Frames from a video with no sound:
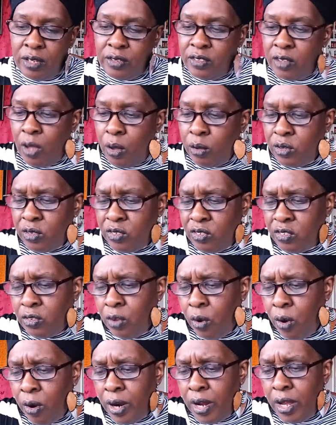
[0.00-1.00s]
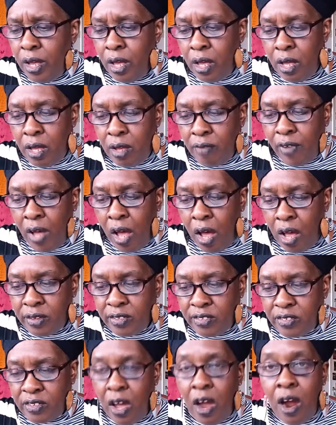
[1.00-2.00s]
So the story of
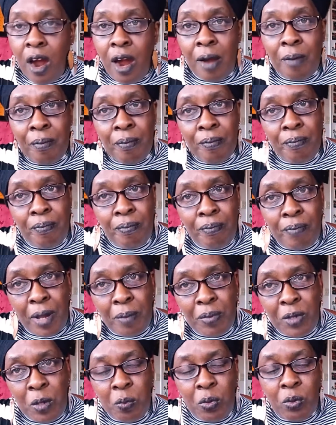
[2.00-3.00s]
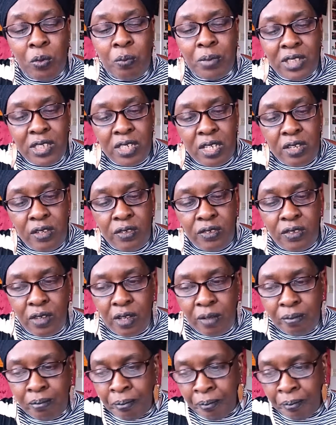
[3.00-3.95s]
AUSAR, my people, please,